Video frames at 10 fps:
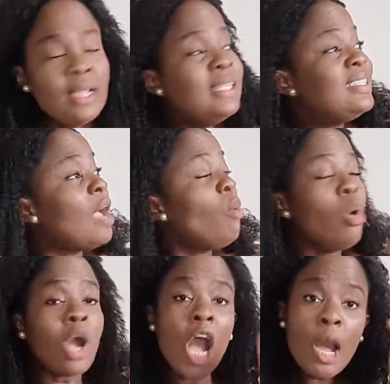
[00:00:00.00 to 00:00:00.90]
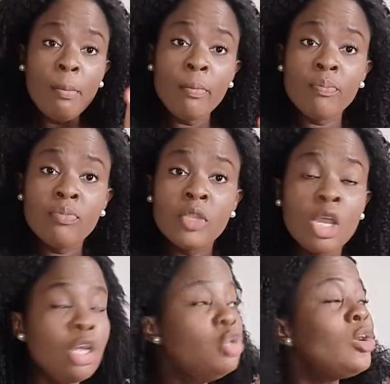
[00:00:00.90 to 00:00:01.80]
They will come,
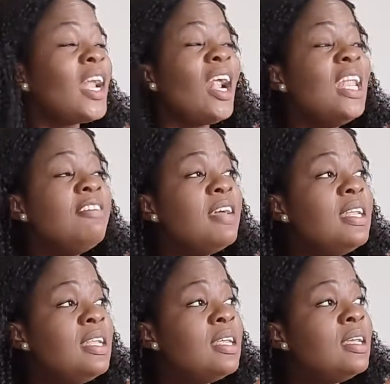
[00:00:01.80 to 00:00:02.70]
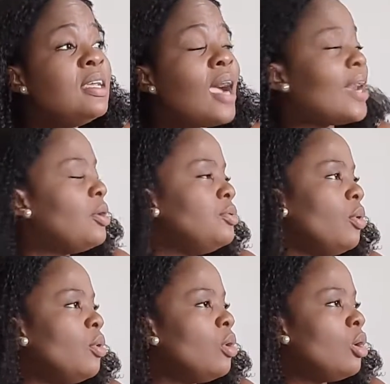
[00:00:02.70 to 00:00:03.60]
you cannot even, I don't know.
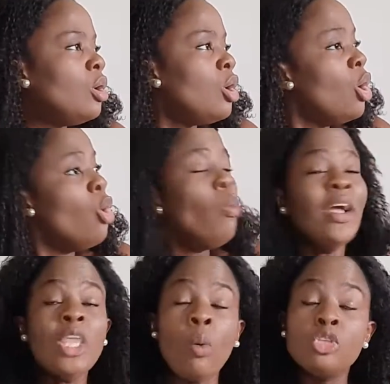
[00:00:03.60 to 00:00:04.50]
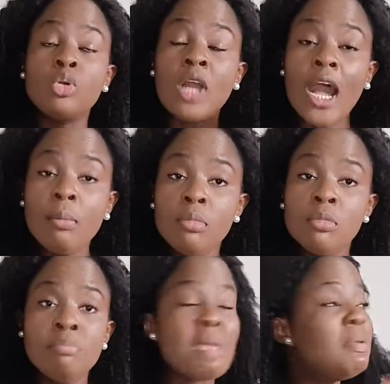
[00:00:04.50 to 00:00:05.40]
When they want to come,
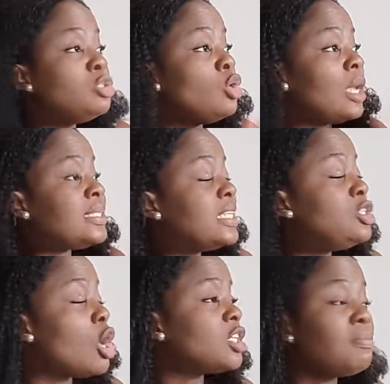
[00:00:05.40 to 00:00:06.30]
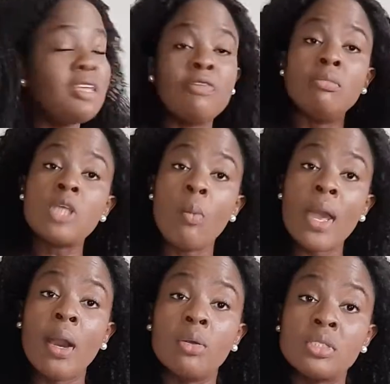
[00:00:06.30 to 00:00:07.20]
maybe to your city or something from somewhere
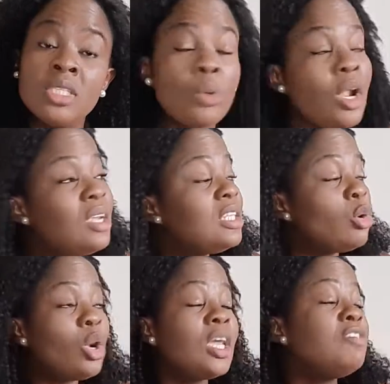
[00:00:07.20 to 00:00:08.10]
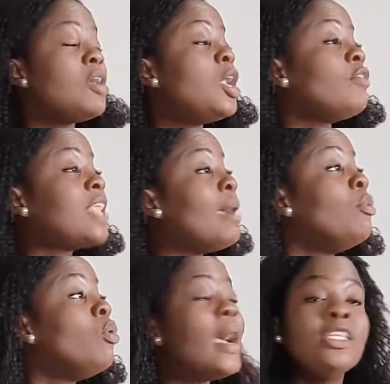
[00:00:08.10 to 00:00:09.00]
else, they will not give you enough
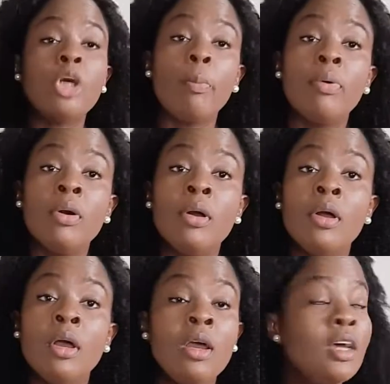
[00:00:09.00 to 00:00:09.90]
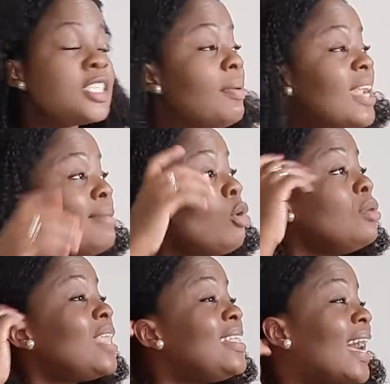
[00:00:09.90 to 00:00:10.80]
time, heads up. Some of them
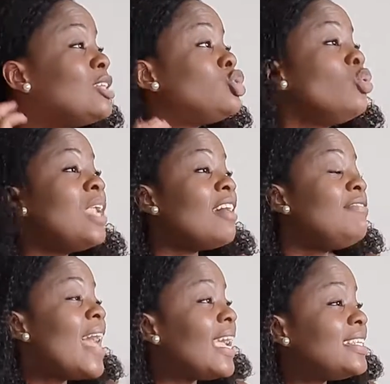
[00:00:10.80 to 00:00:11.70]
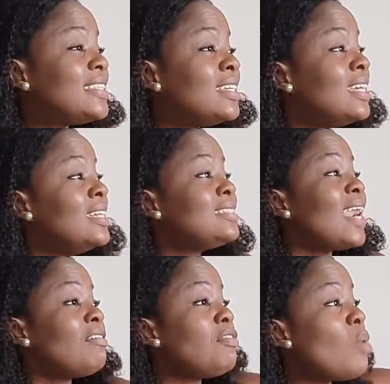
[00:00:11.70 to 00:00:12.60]
will take their two left legs,
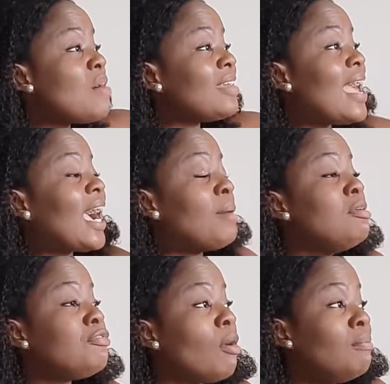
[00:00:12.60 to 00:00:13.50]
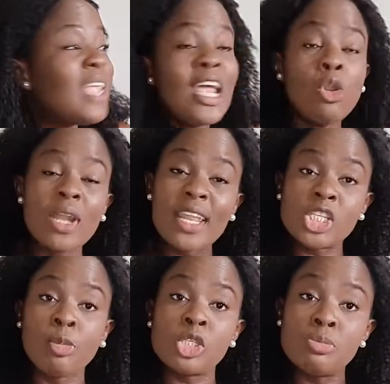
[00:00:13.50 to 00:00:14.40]
travel from wherever they are coming from. They know that they're
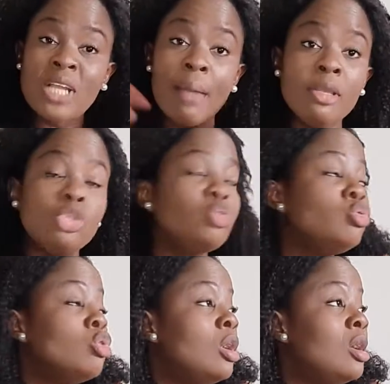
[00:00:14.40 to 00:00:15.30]
supposed to be coming to